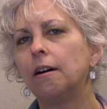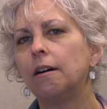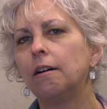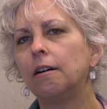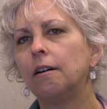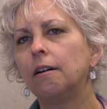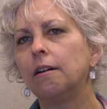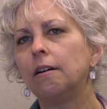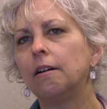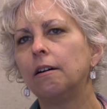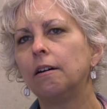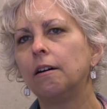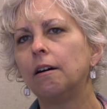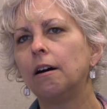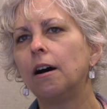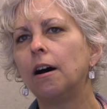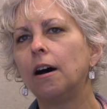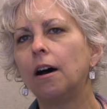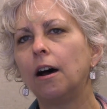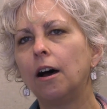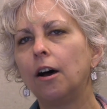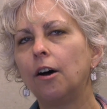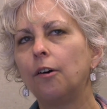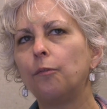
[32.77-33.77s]
uh,
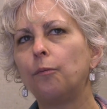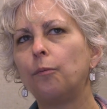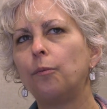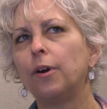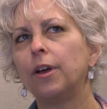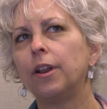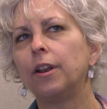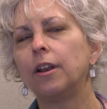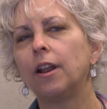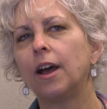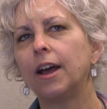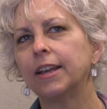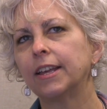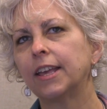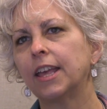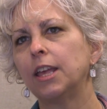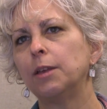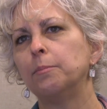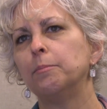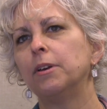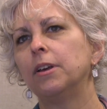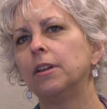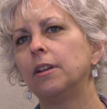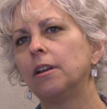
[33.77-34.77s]
when I
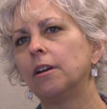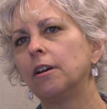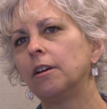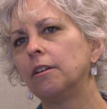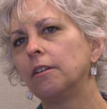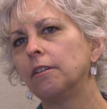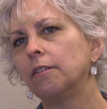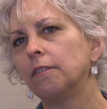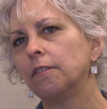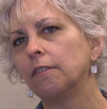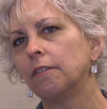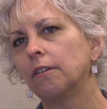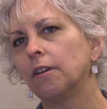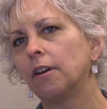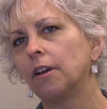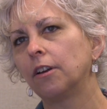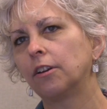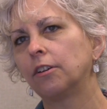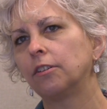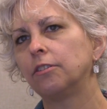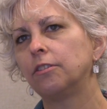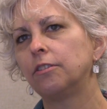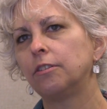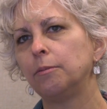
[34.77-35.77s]
came in, I, I
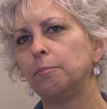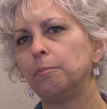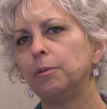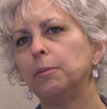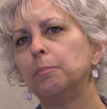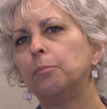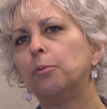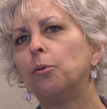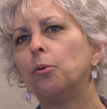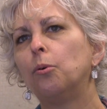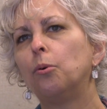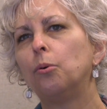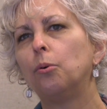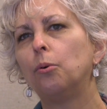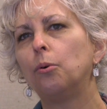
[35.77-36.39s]
could see people